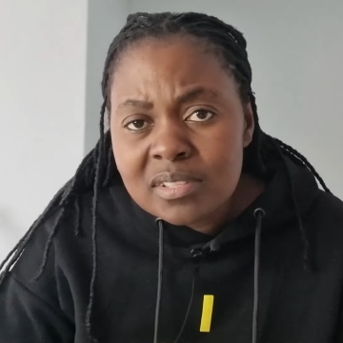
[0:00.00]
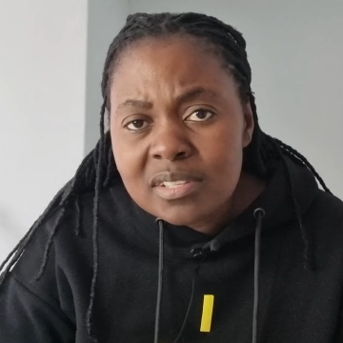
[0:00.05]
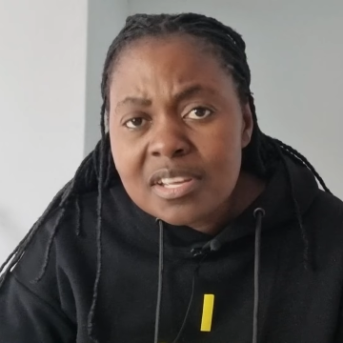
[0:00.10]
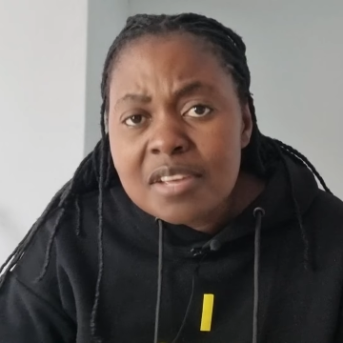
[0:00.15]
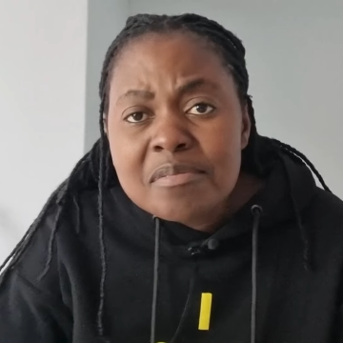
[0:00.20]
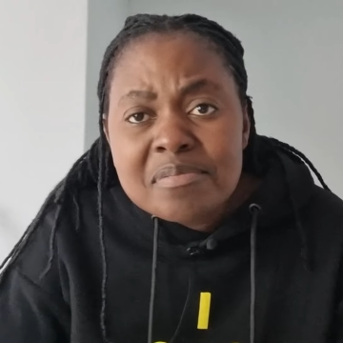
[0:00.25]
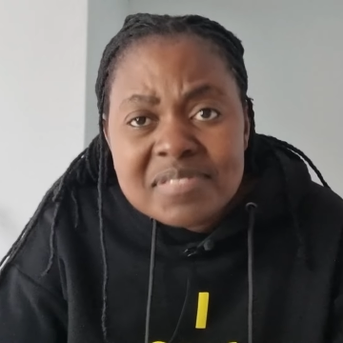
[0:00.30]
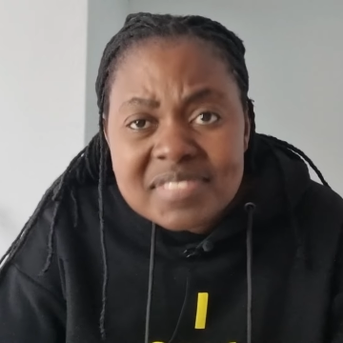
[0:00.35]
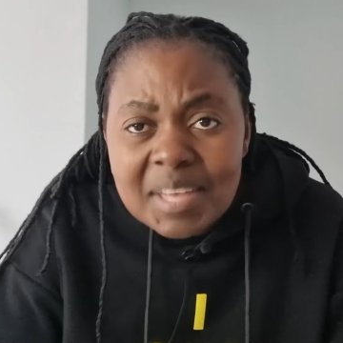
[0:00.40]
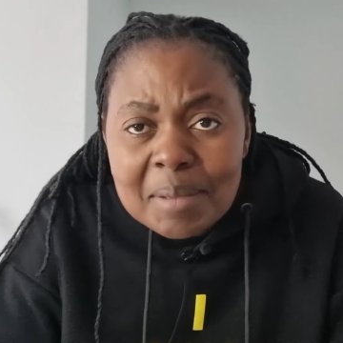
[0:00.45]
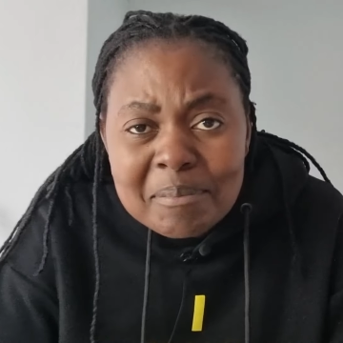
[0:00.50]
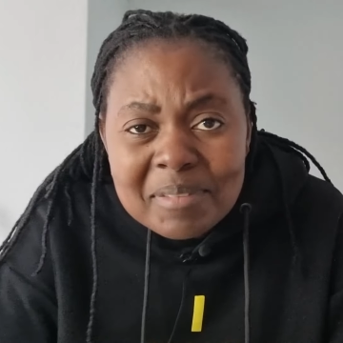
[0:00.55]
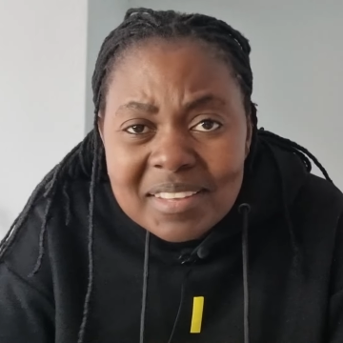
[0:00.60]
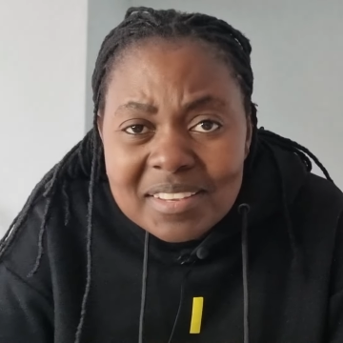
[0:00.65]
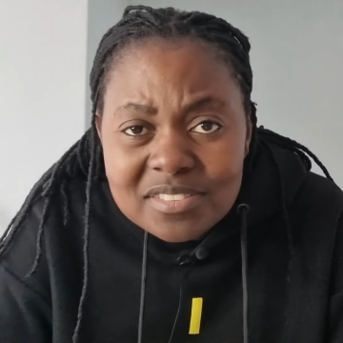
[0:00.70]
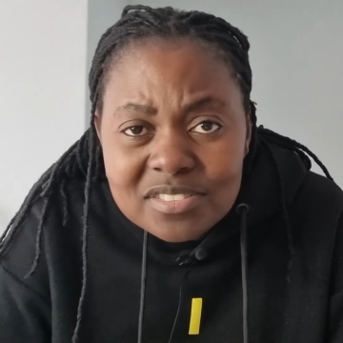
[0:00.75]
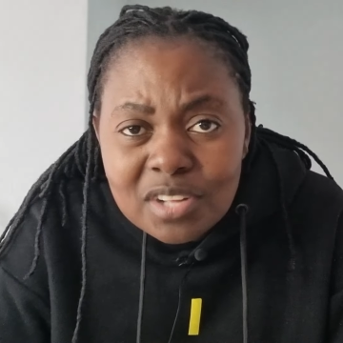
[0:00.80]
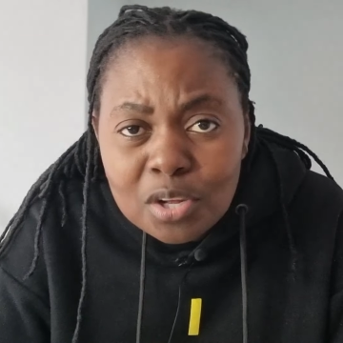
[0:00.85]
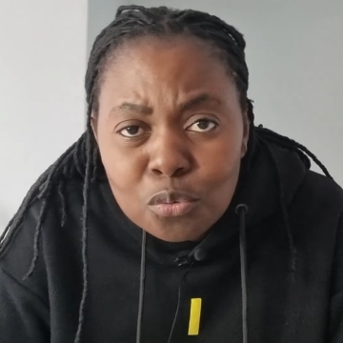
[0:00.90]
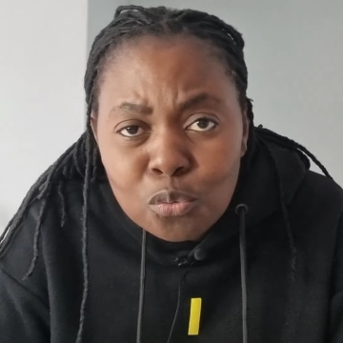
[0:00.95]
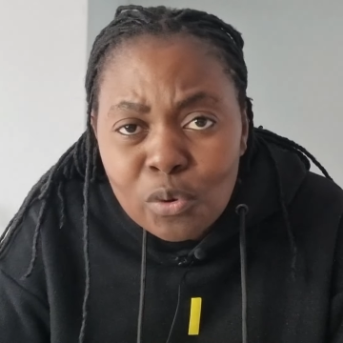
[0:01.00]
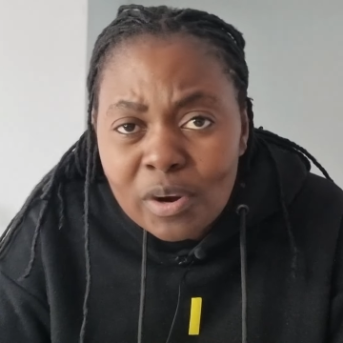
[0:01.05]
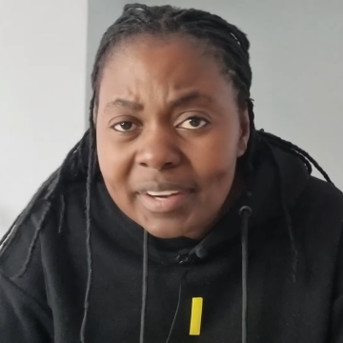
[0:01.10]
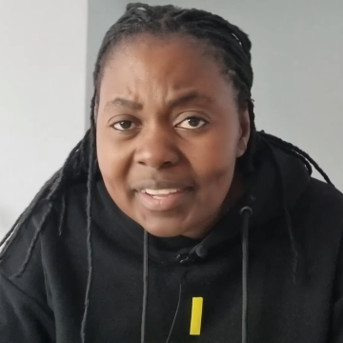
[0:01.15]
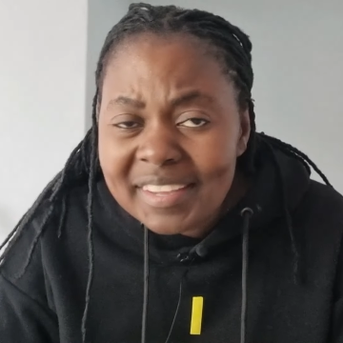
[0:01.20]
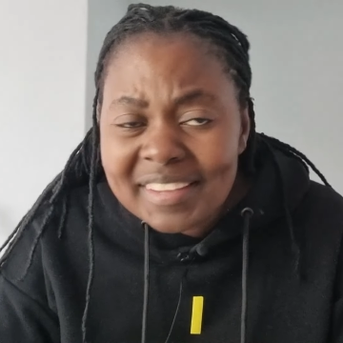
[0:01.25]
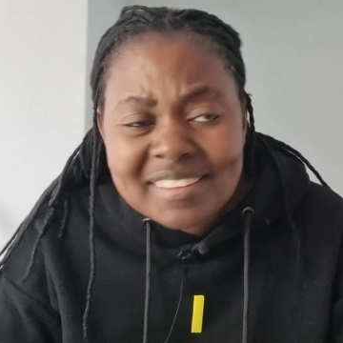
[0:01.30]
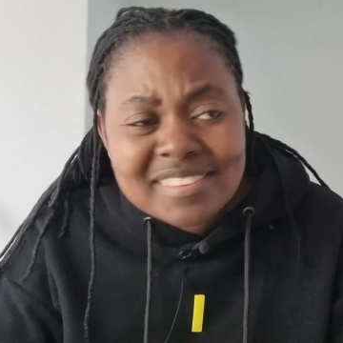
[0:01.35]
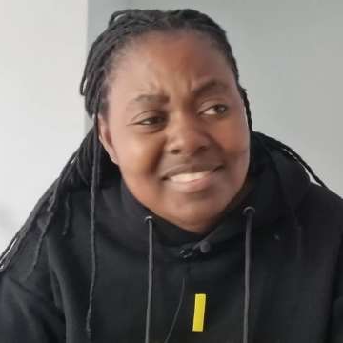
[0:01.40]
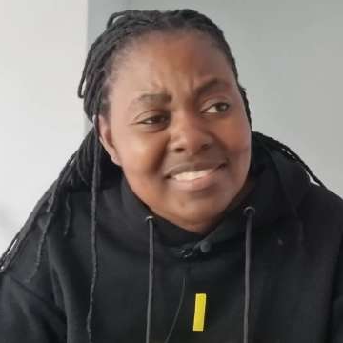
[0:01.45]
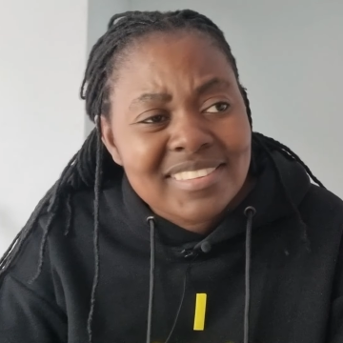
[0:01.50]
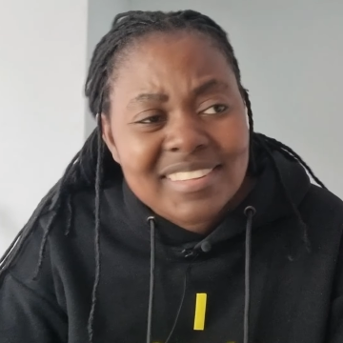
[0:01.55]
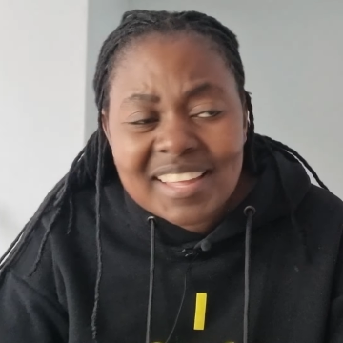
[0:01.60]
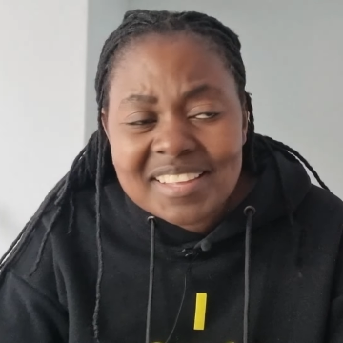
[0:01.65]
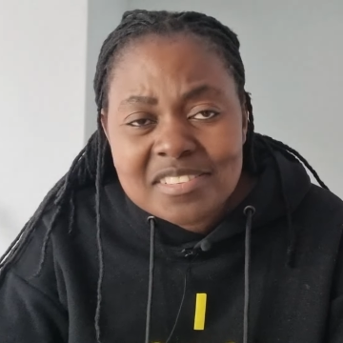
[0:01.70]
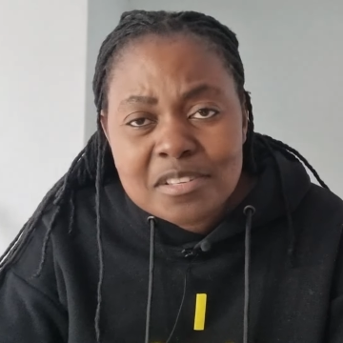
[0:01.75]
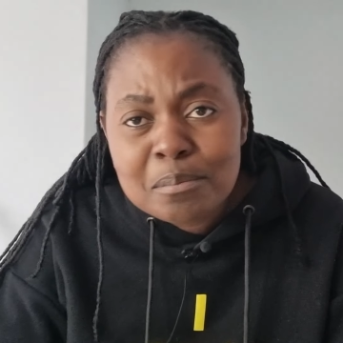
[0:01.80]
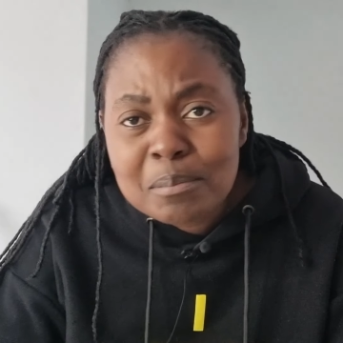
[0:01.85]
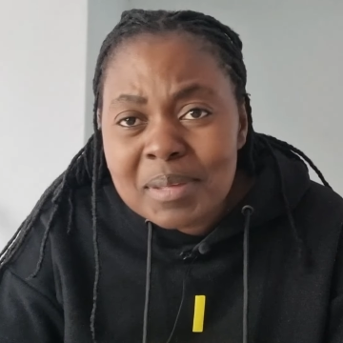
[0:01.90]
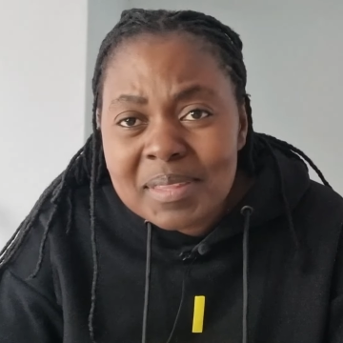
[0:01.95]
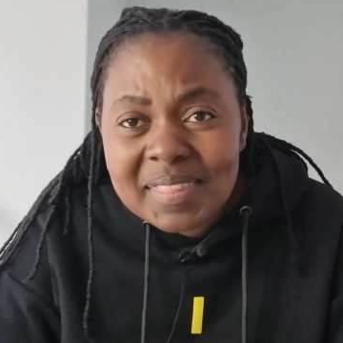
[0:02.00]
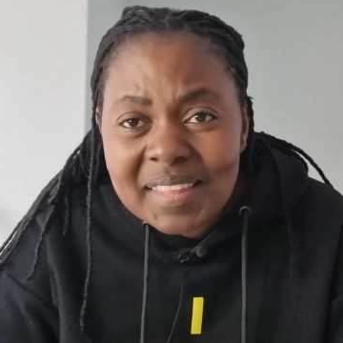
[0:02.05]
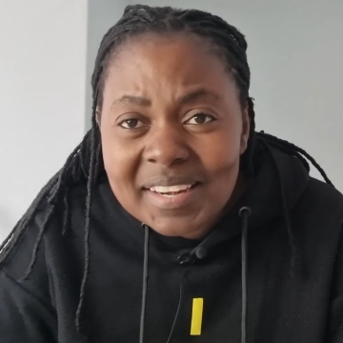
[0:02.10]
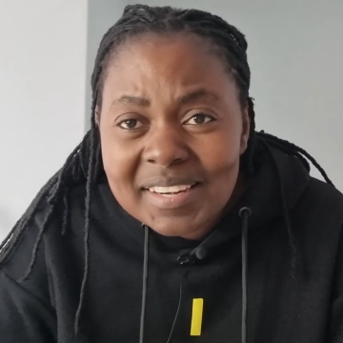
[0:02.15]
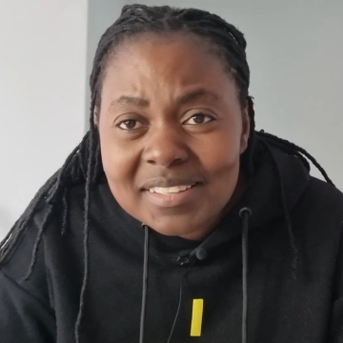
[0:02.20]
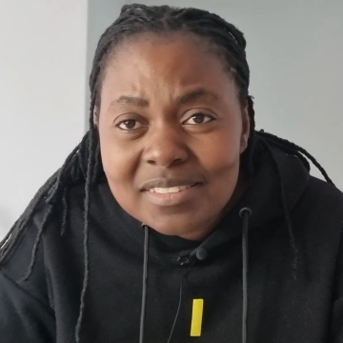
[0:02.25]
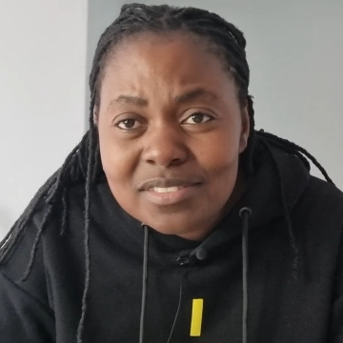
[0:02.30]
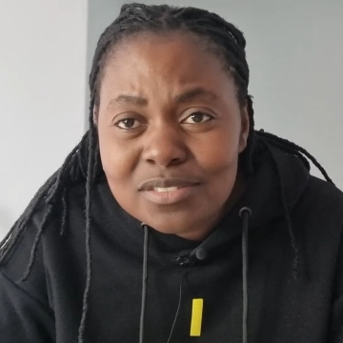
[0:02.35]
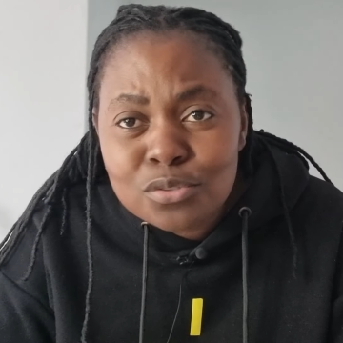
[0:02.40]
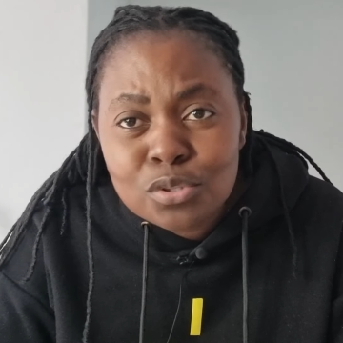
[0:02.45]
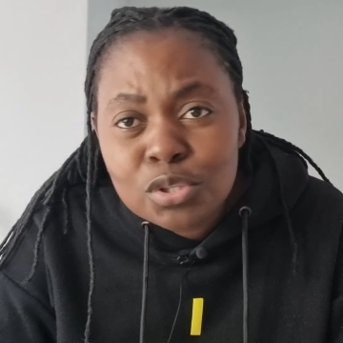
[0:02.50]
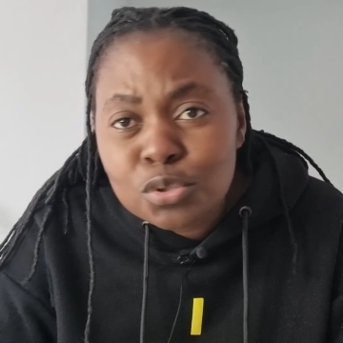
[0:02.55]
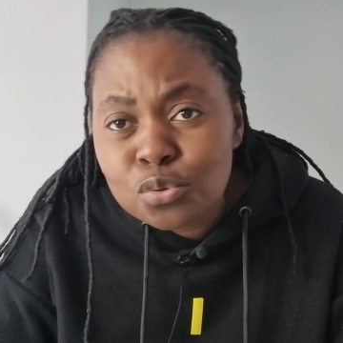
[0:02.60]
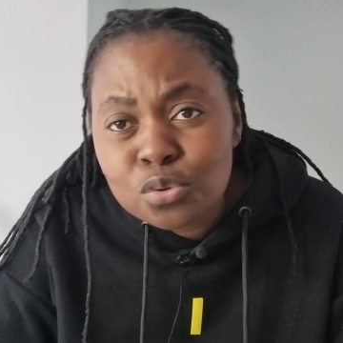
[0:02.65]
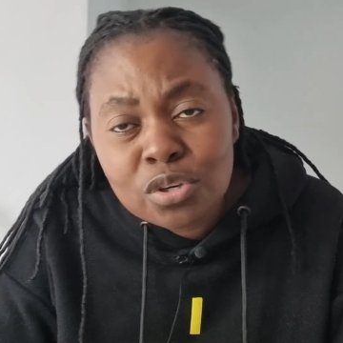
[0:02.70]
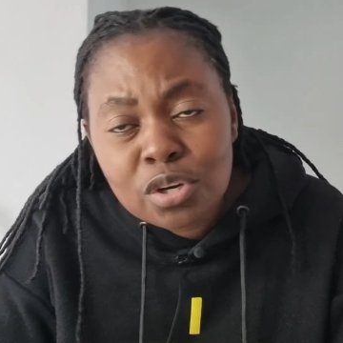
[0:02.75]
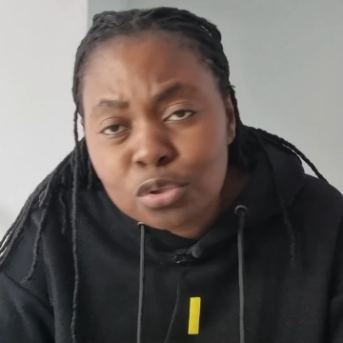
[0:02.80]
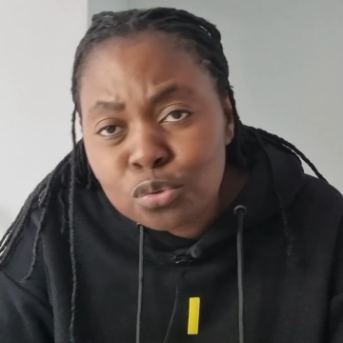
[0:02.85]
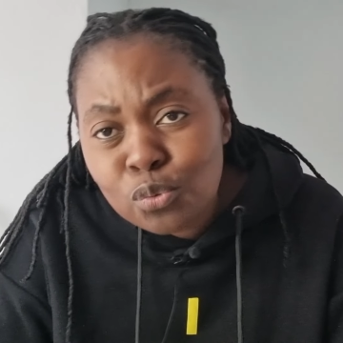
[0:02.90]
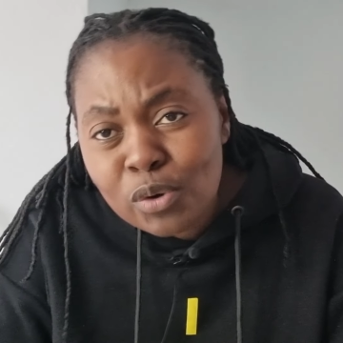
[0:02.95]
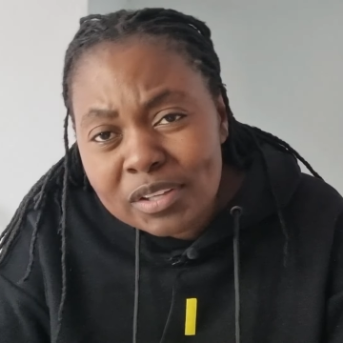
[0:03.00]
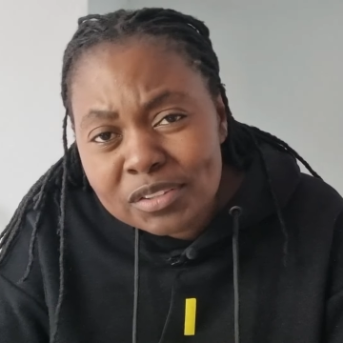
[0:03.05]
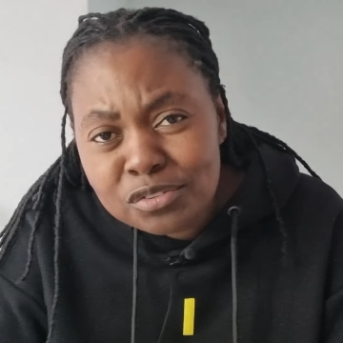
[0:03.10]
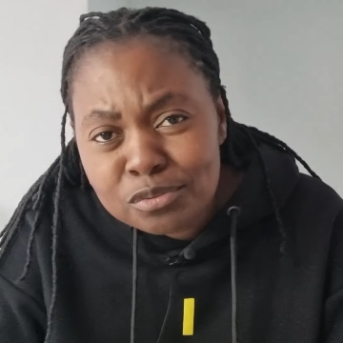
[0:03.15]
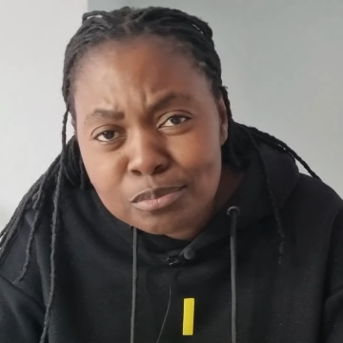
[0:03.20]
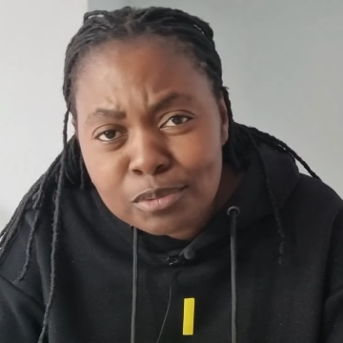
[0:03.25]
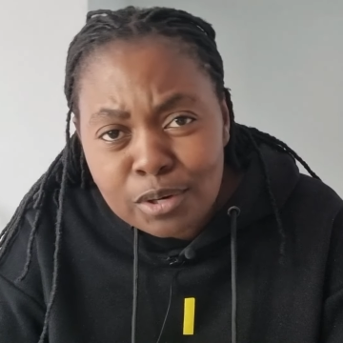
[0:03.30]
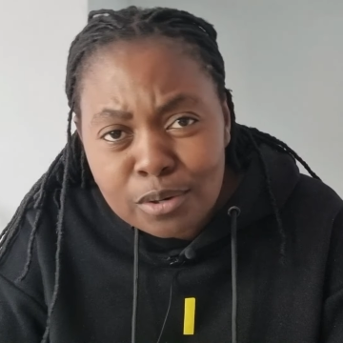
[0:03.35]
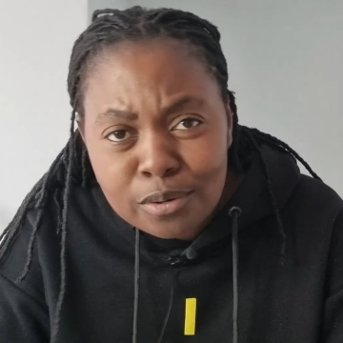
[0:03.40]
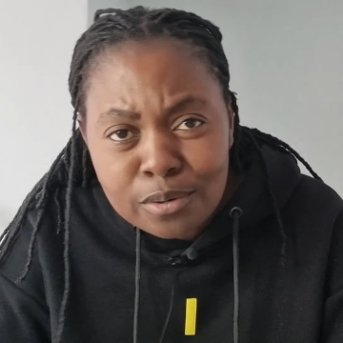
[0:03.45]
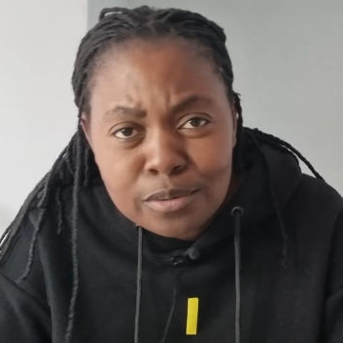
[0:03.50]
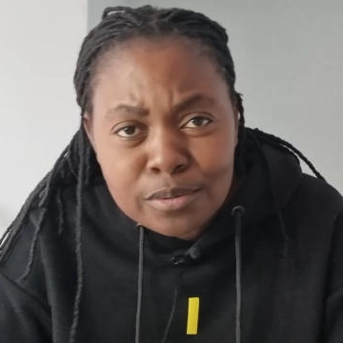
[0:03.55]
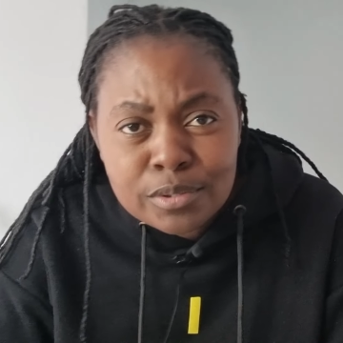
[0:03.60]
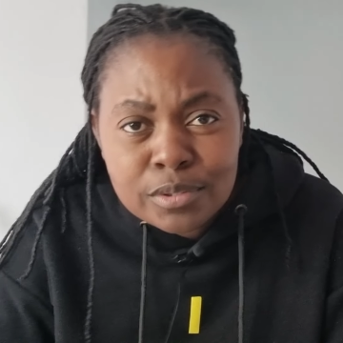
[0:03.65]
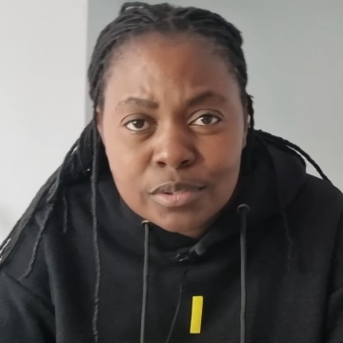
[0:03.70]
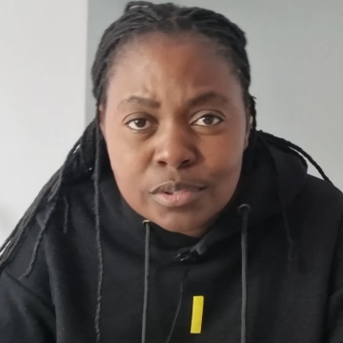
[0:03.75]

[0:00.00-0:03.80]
If something is not working, it doesn't mean that it will not work tomorrow.